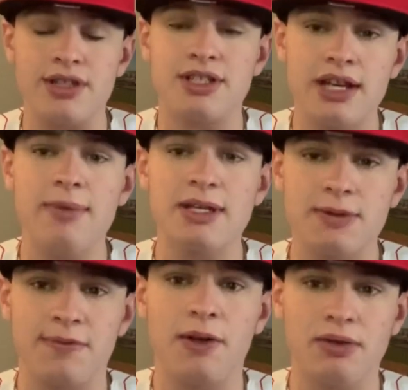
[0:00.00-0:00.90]
I said it makes
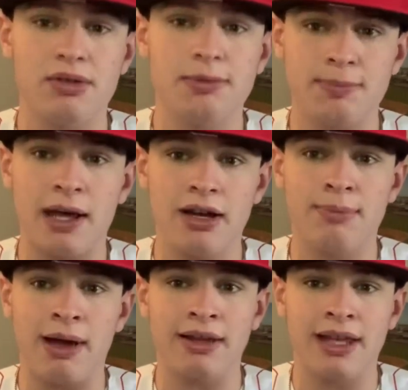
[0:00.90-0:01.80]
me feel a little bit better
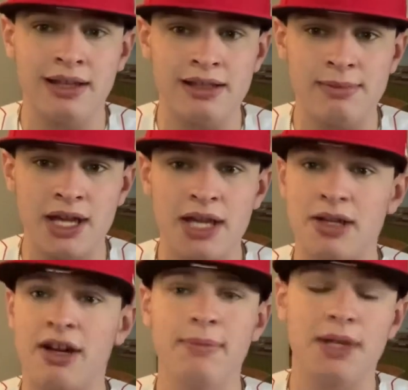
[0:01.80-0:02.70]
about getting eliminated, right?